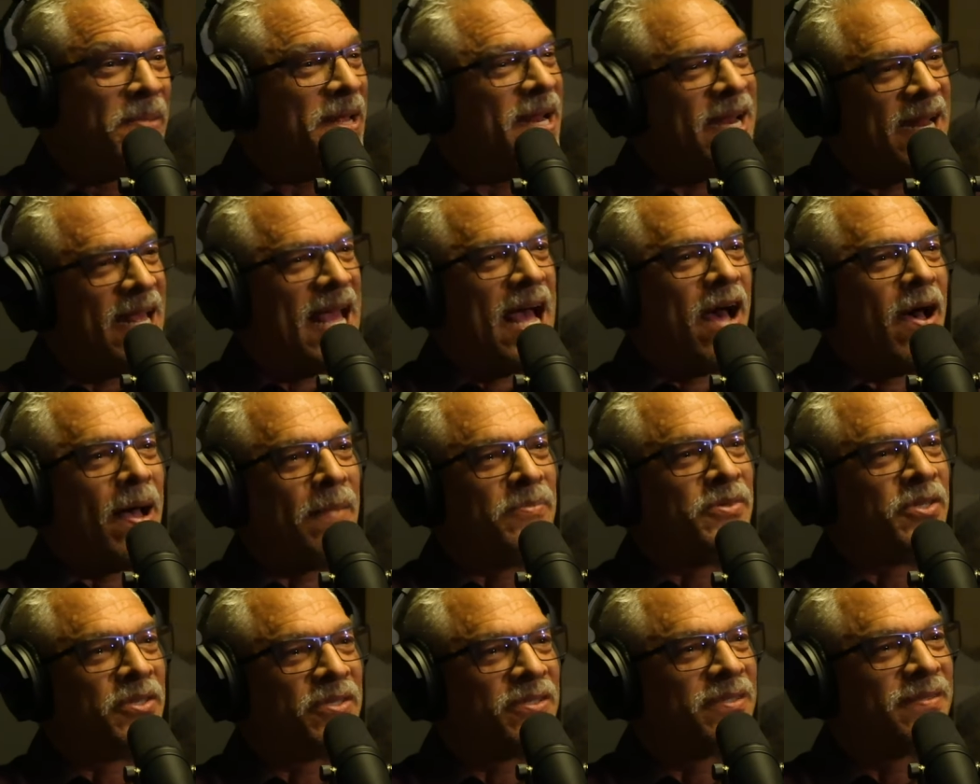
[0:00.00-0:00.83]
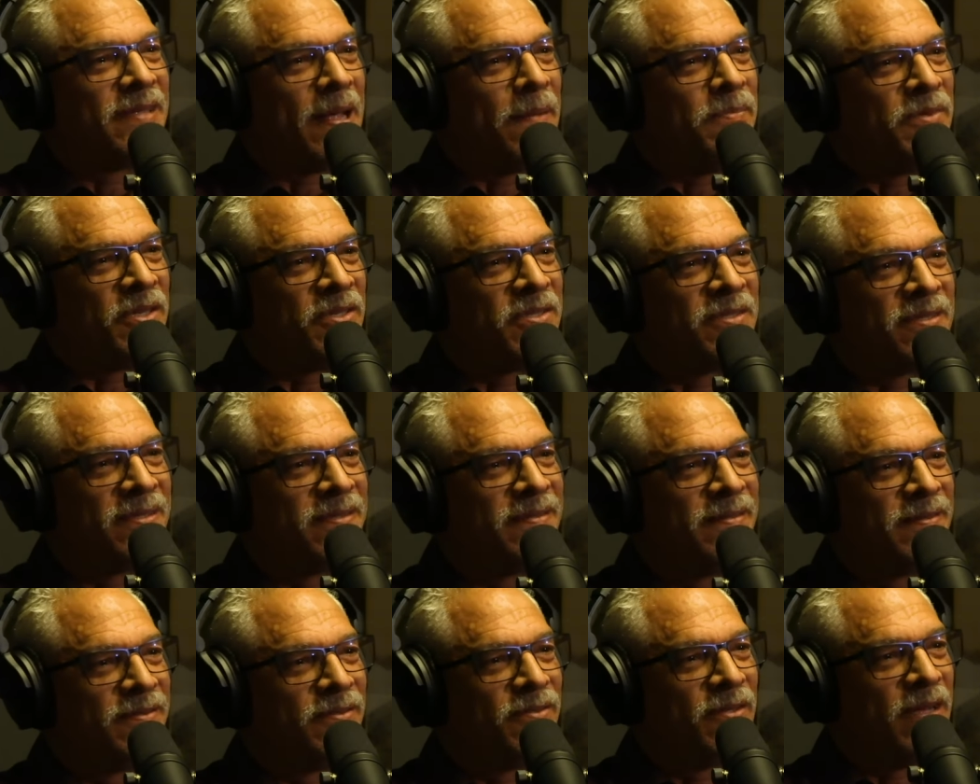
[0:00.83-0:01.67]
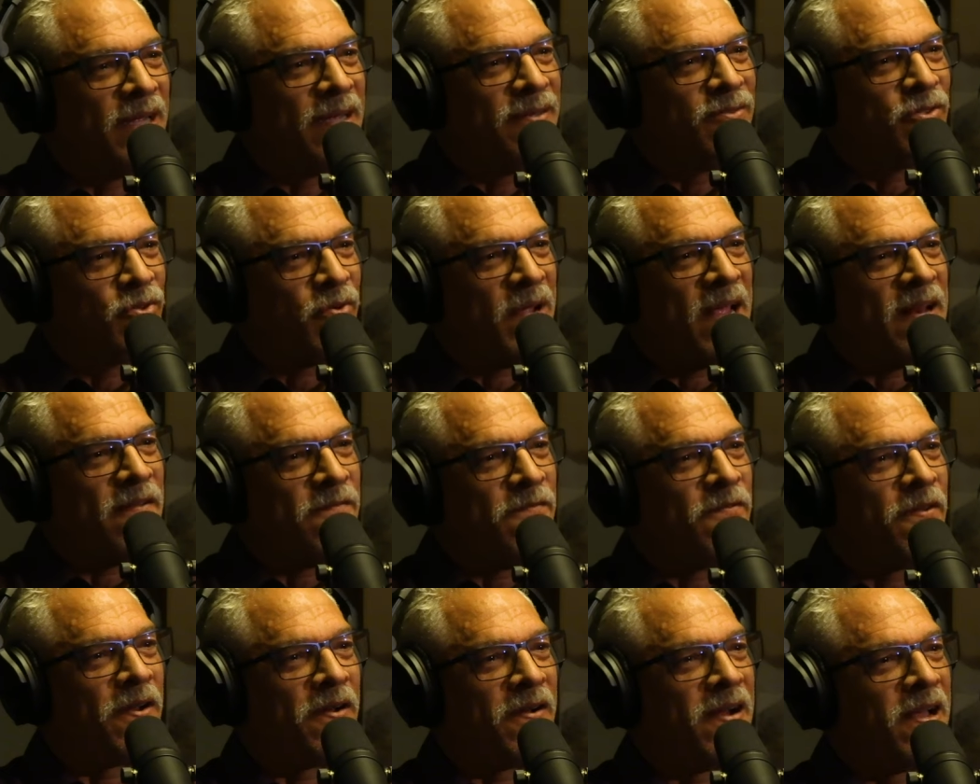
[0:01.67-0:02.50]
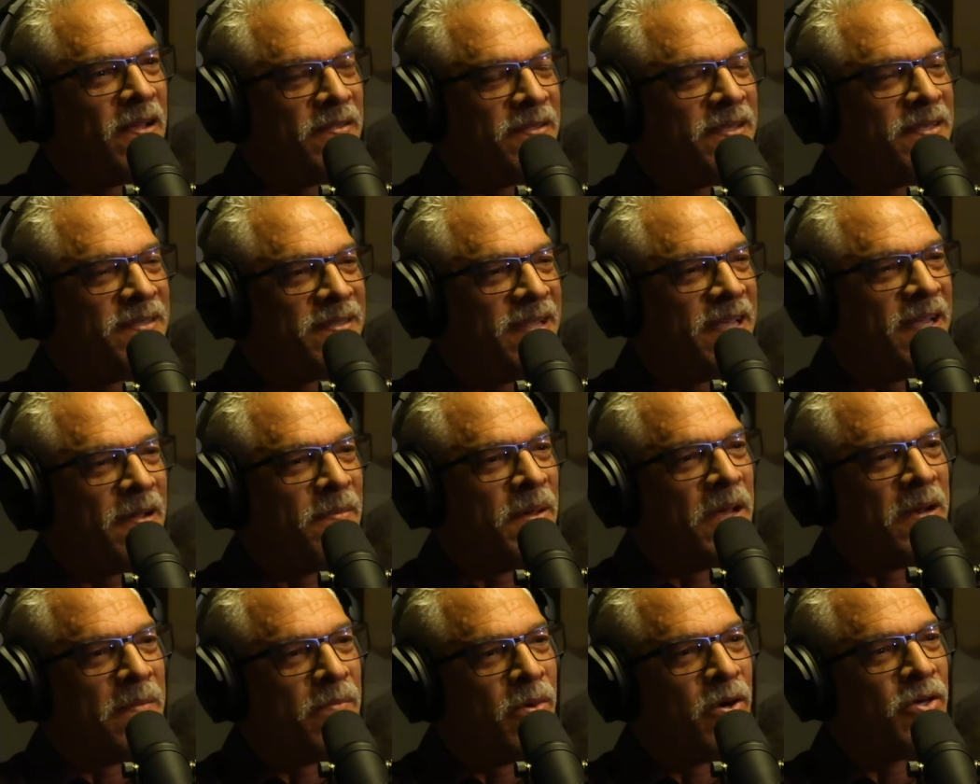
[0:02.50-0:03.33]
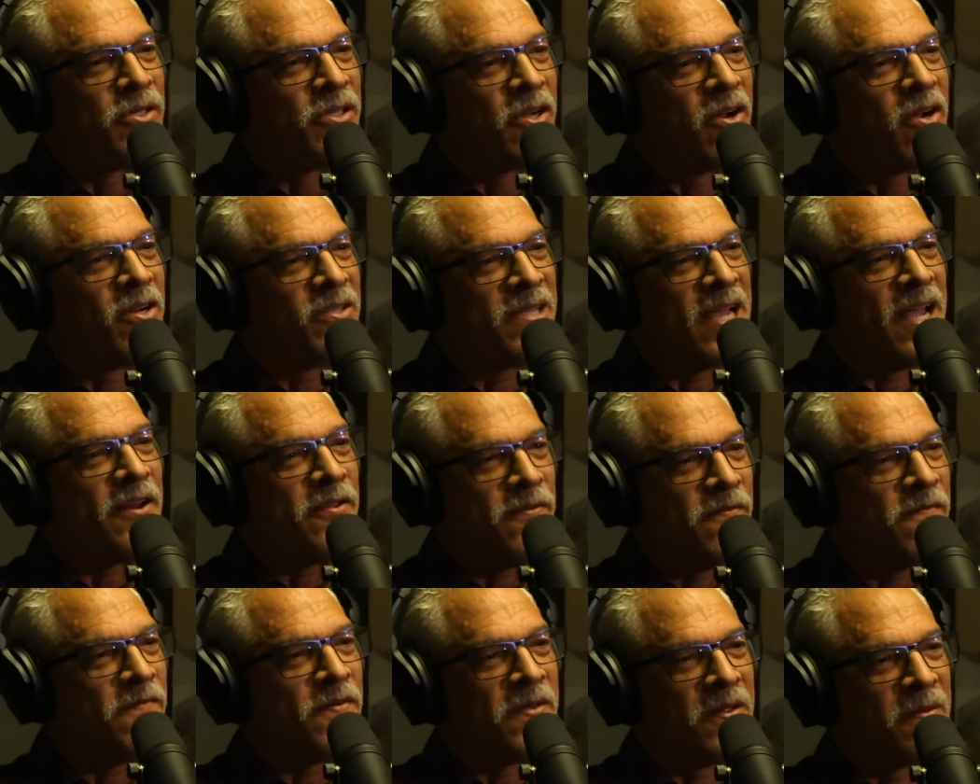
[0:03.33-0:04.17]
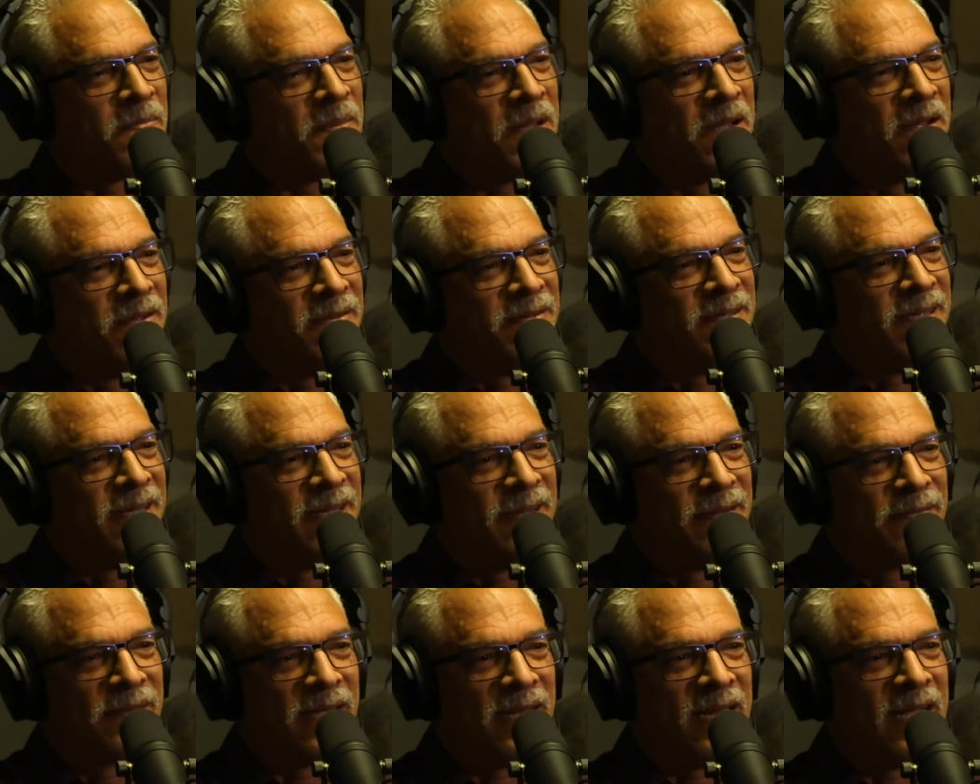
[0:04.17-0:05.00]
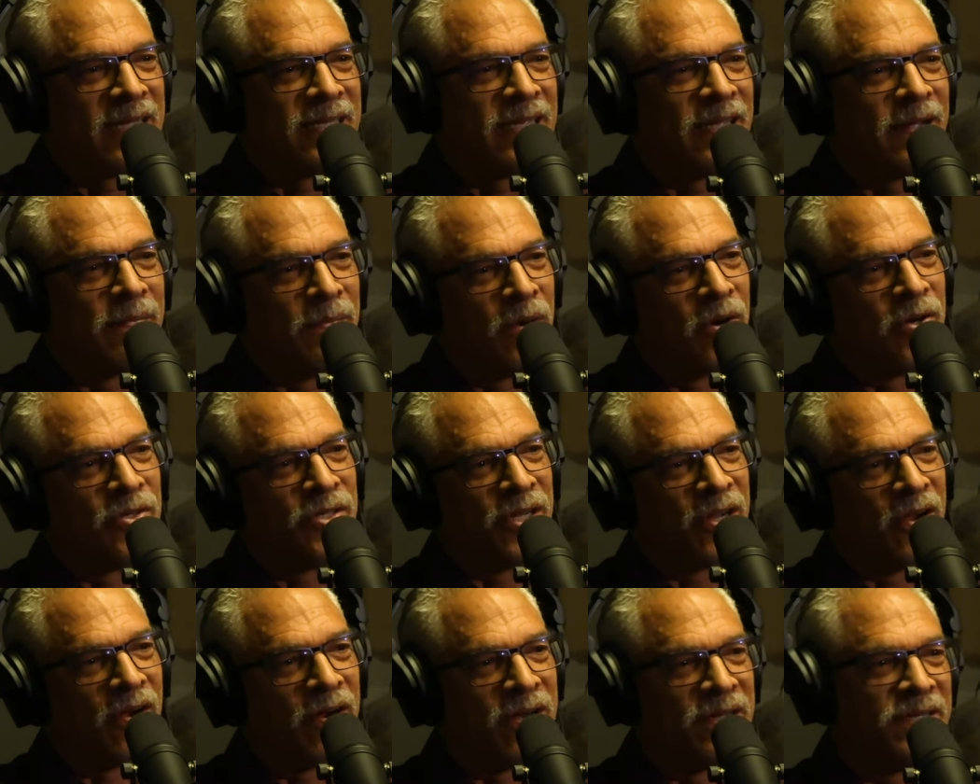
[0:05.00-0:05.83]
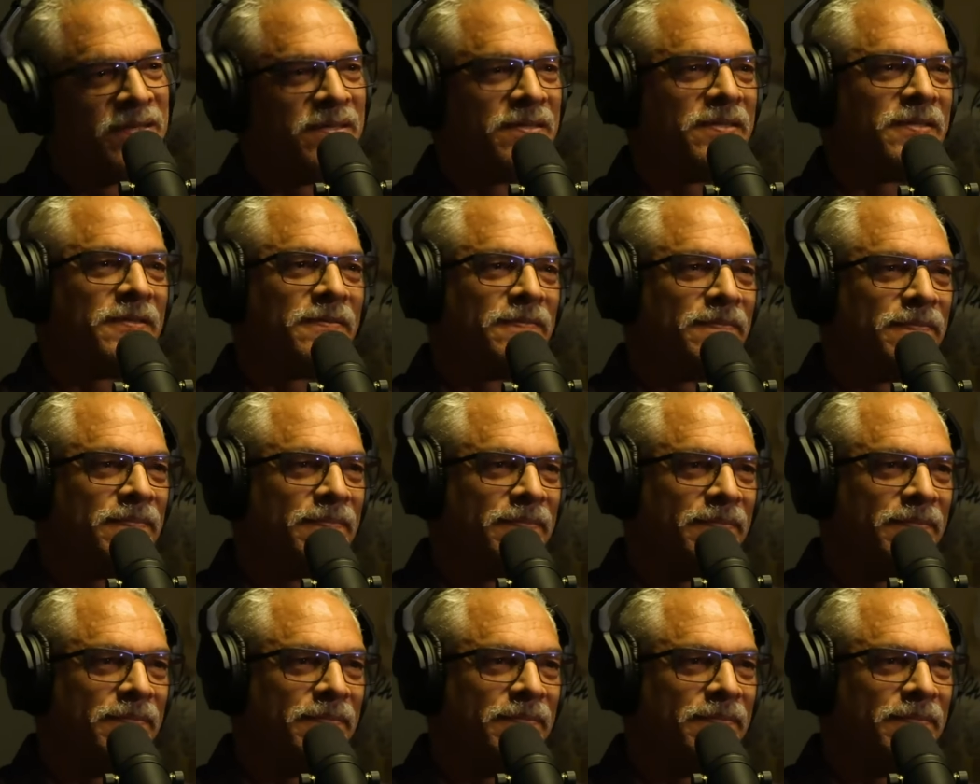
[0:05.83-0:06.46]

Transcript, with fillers: But anyhow, I'm just trying to figure out this thing about emerging artists. How do you feel about collecting emerging artists?